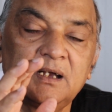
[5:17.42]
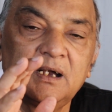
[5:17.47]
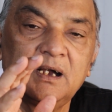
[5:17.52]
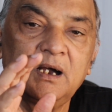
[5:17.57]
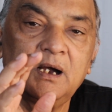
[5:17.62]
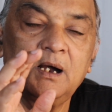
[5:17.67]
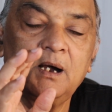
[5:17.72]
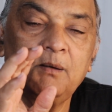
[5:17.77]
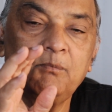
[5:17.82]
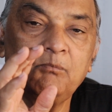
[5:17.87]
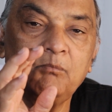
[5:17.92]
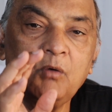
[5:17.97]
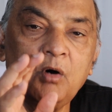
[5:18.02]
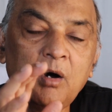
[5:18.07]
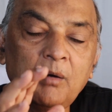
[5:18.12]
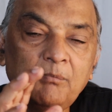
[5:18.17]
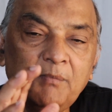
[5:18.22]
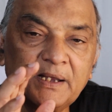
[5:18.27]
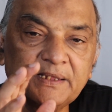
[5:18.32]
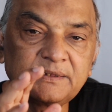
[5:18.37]

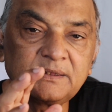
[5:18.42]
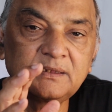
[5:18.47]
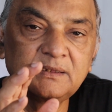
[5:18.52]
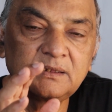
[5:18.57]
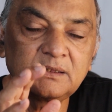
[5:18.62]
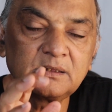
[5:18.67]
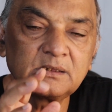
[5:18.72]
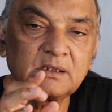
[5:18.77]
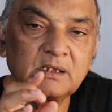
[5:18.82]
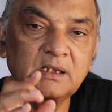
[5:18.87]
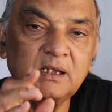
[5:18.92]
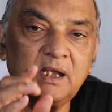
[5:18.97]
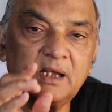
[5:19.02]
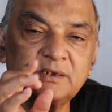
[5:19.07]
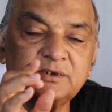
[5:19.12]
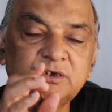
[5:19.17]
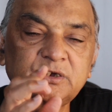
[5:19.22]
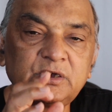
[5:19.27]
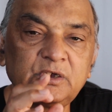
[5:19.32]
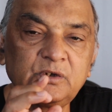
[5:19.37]
Muhammad
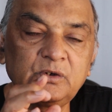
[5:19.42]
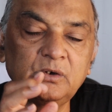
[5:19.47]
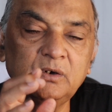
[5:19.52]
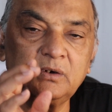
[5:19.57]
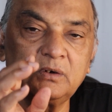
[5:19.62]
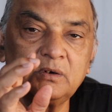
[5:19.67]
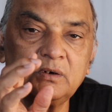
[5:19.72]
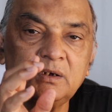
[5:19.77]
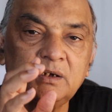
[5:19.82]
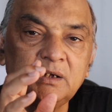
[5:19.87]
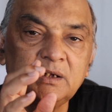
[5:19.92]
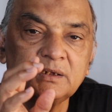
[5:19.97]
and she know